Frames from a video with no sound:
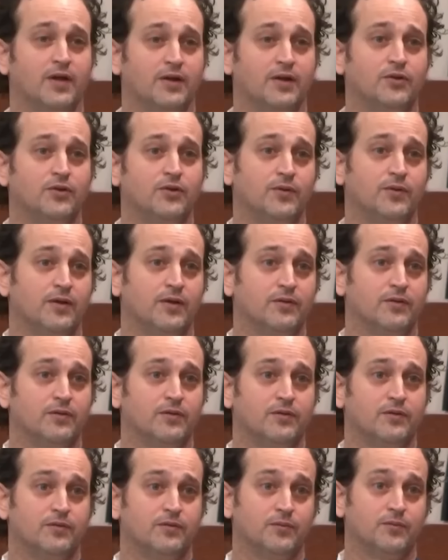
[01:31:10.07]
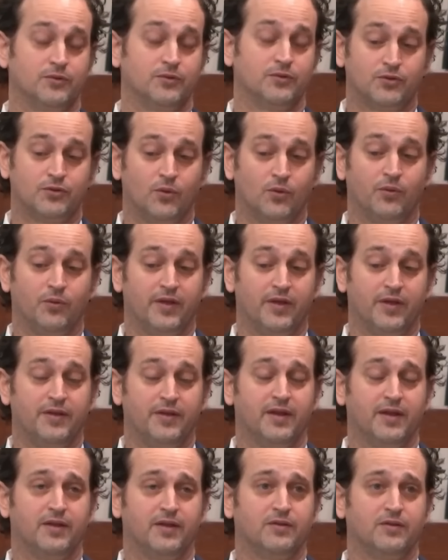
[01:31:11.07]
knew that, was told then
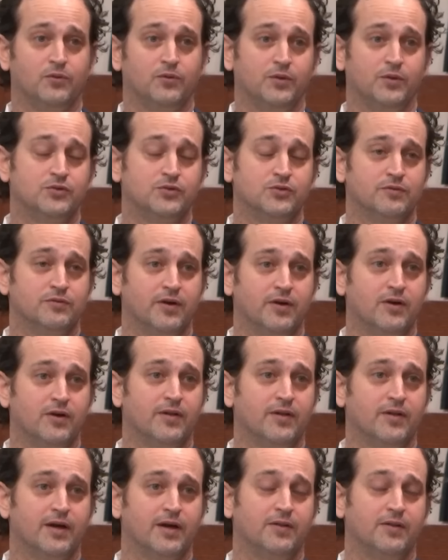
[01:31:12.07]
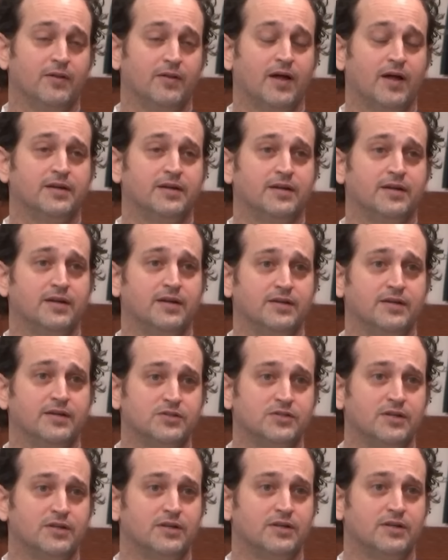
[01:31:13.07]
that Luis Rivera, the head of the Latin
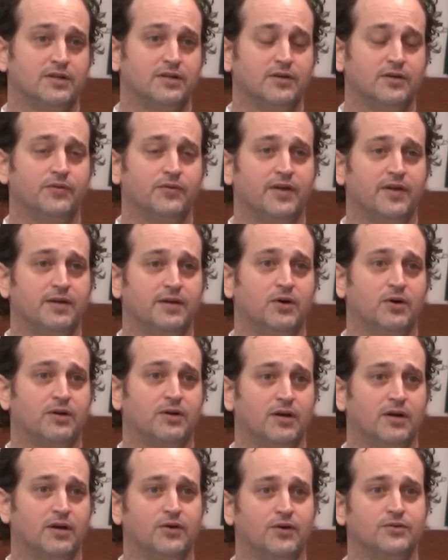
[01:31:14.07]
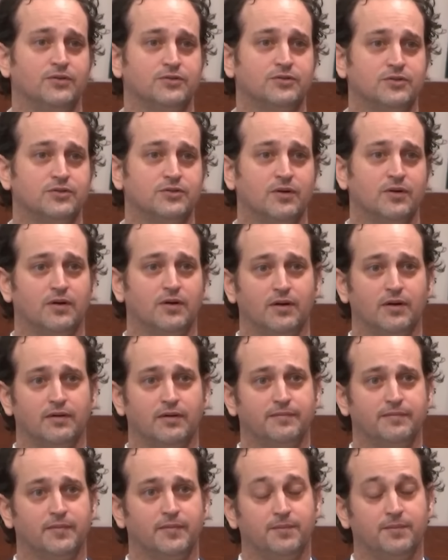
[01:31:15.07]
Kings, killed Dan Markel. So,
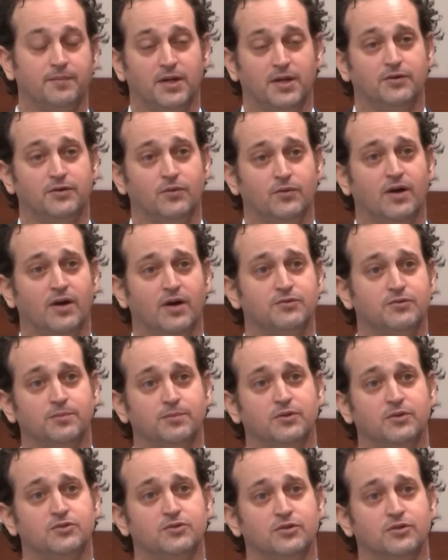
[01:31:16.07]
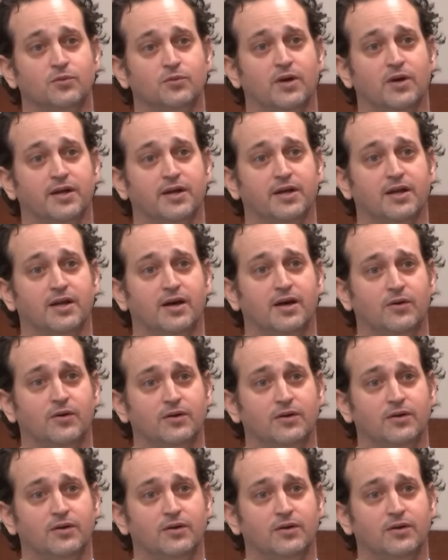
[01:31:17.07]
I mean, I do have some concern when I get out.